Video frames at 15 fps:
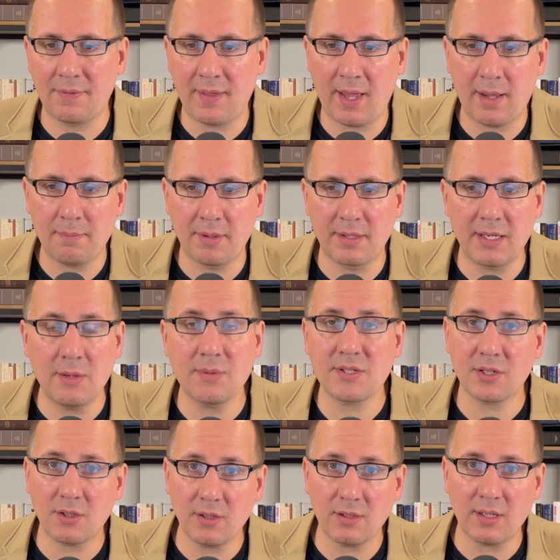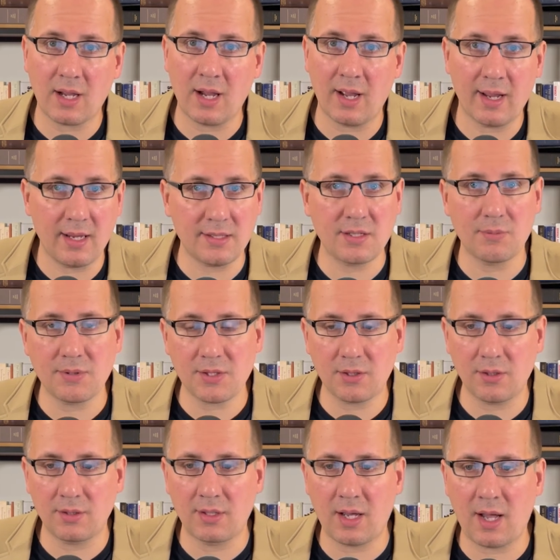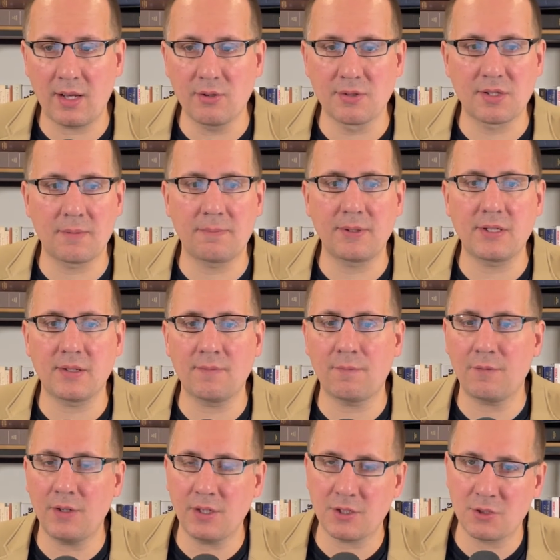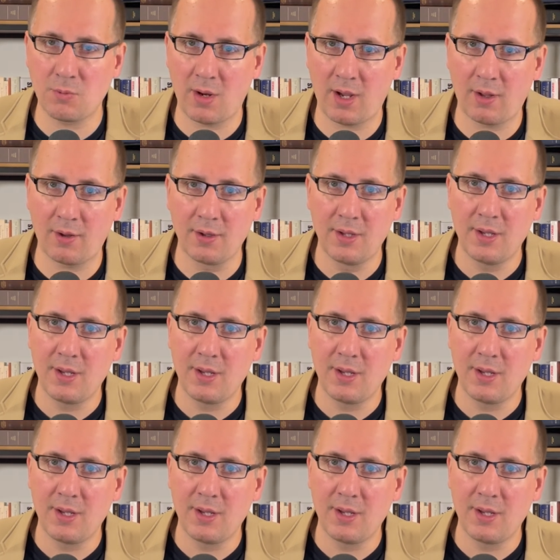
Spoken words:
that, but he was a good guy. Asa was a good guy who simply didn't finish well.